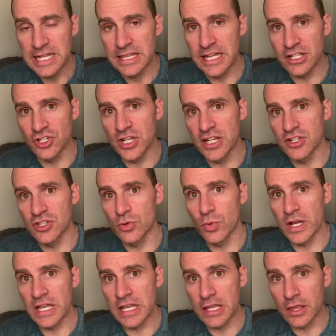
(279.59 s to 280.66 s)
that changed the
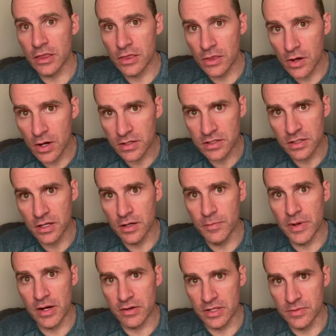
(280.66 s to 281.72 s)
way he thought
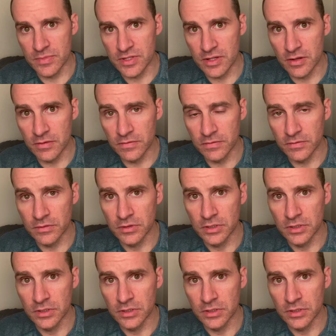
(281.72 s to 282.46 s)
about himself.